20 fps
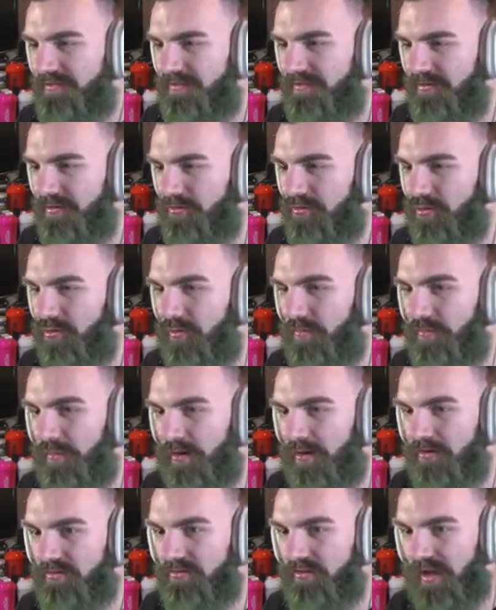is a dual
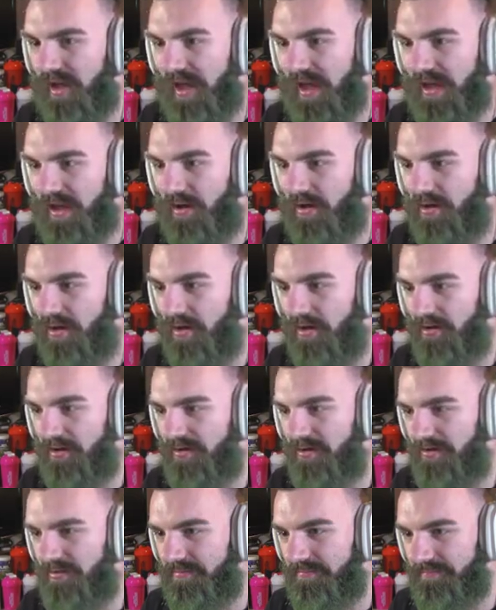burst A
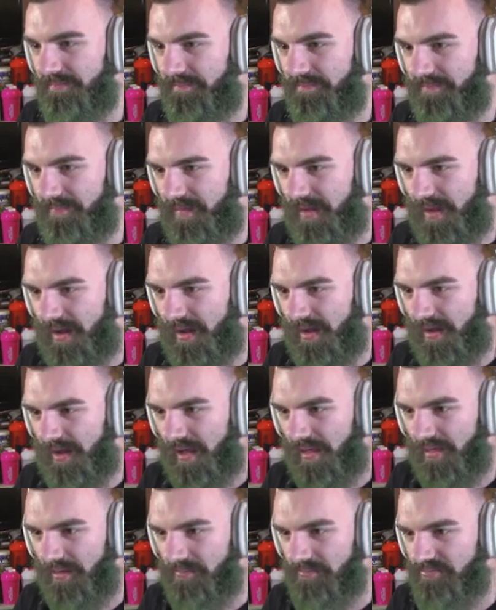R uh,
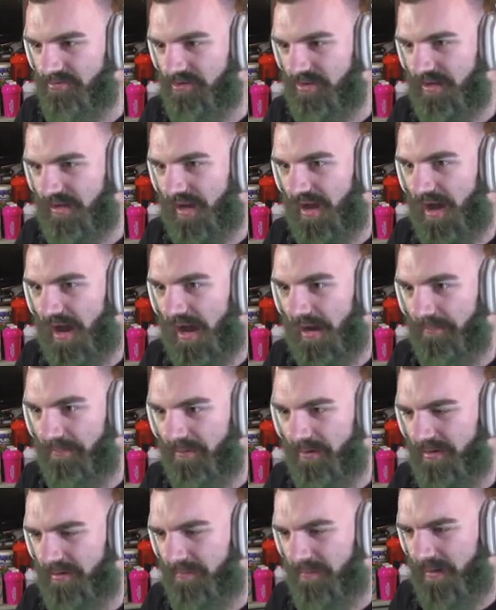L M G
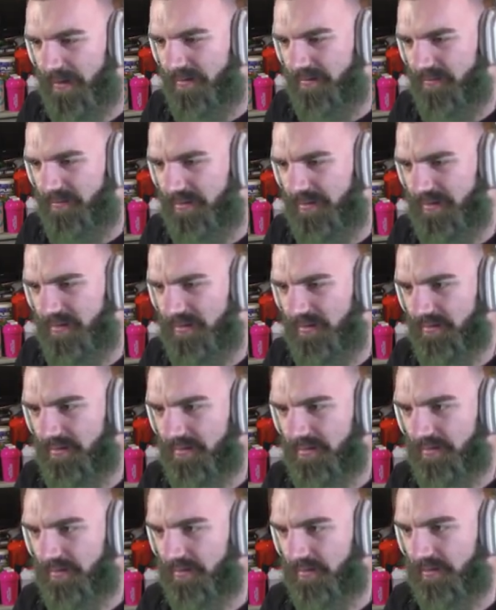hybrid, apparently.
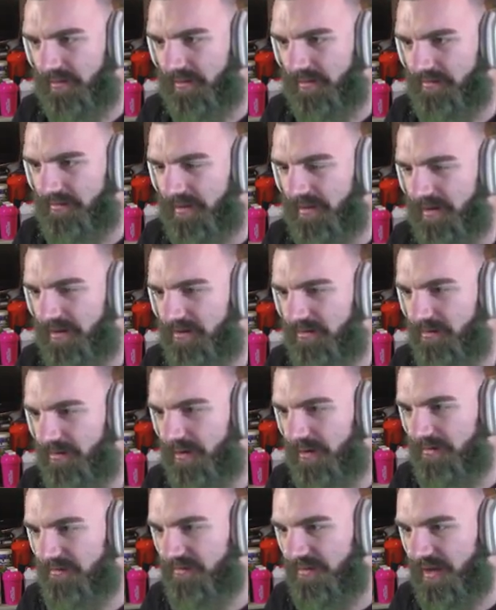Okay, that's not how you go
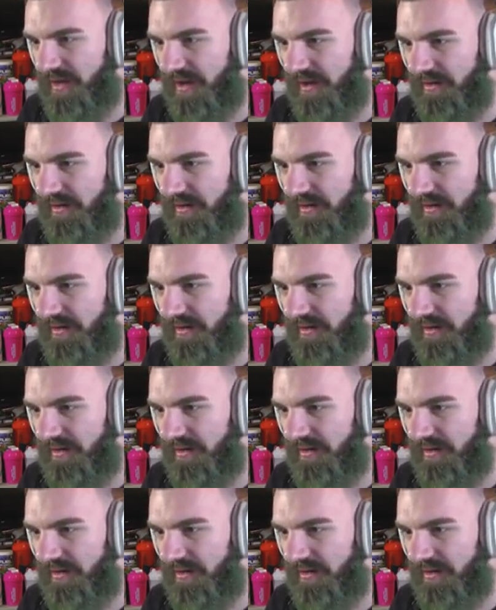outside.